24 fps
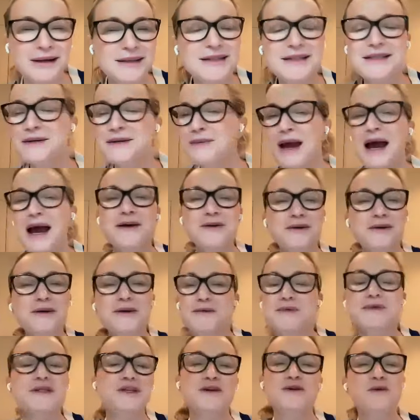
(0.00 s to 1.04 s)
It doesn't matter.
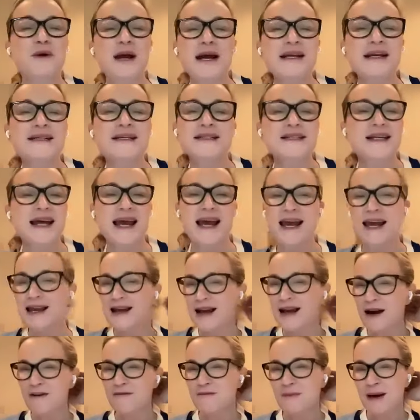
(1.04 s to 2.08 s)
It was the greatest
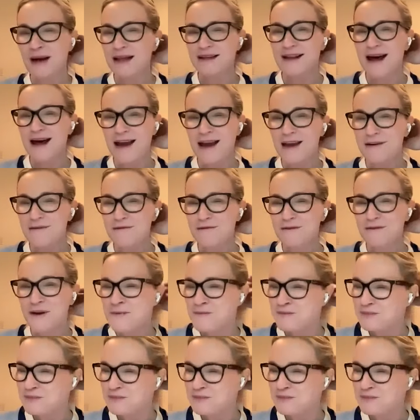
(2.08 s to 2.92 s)
day of my life.